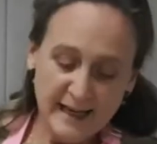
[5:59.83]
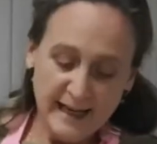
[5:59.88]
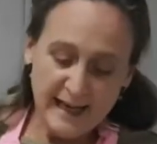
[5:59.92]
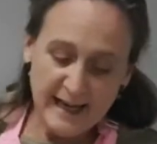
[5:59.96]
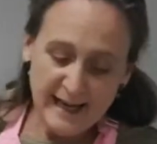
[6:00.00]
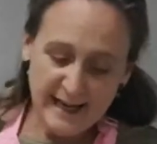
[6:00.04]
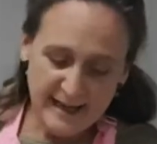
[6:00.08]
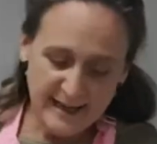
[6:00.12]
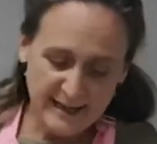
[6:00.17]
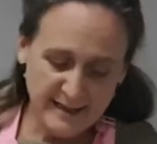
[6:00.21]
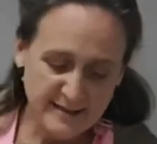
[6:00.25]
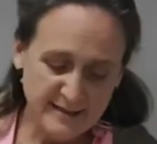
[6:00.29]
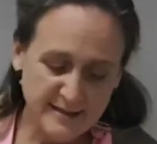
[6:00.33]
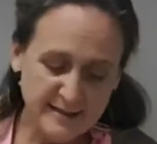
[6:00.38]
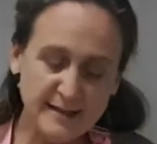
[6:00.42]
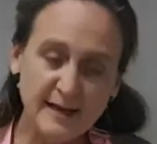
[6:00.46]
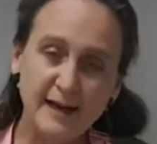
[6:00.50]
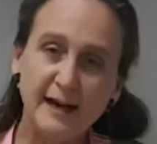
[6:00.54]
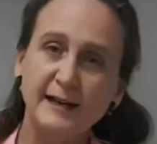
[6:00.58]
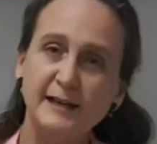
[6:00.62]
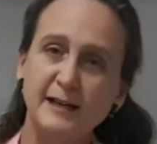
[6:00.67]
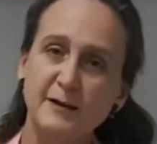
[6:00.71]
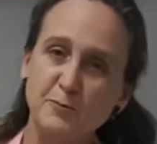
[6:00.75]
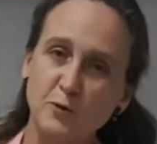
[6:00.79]
And
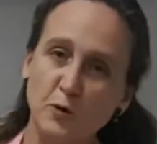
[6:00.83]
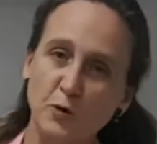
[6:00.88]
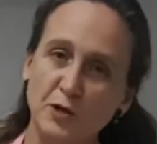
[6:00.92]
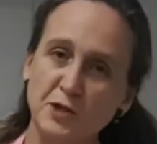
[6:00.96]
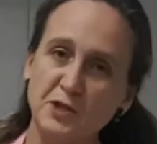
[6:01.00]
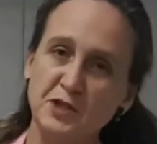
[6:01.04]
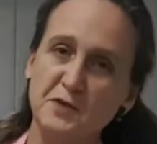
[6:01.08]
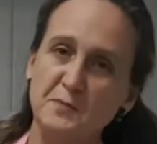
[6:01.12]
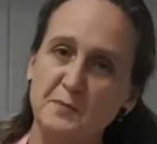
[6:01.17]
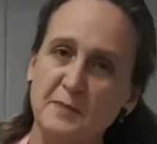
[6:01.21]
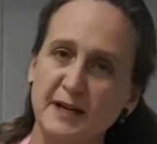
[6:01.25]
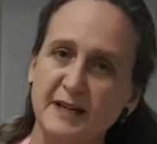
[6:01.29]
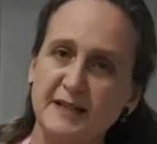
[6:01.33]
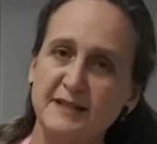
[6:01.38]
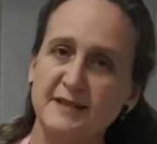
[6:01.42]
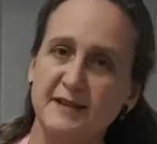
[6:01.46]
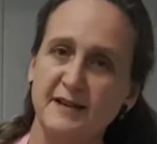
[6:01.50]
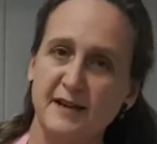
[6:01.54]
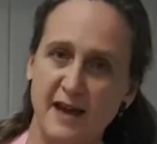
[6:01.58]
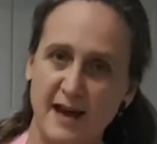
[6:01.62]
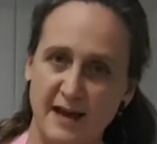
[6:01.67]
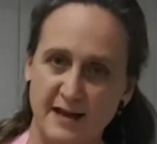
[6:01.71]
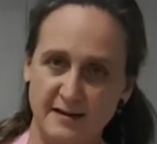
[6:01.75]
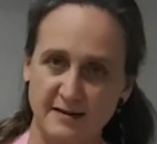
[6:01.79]
I am going to mix
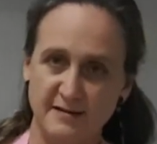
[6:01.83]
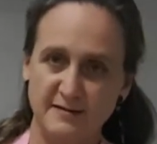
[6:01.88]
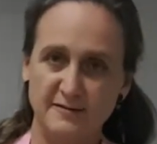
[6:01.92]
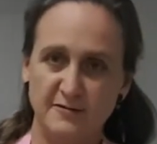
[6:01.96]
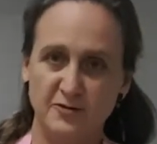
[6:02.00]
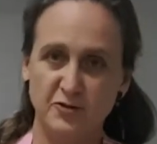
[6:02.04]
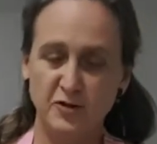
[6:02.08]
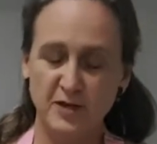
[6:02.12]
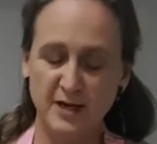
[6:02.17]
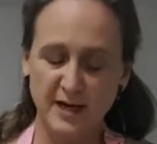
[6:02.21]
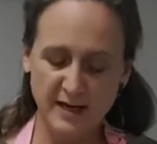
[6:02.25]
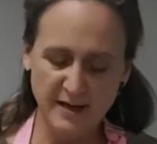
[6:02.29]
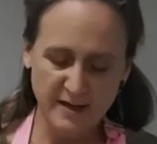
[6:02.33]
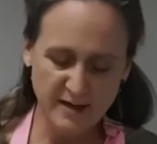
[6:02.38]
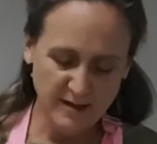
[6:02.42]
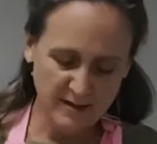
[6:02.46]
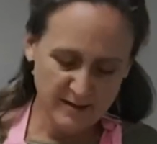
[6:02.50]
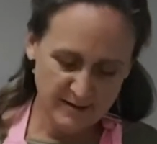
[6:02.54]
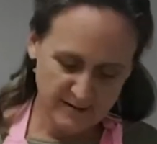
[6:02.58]
again, okay?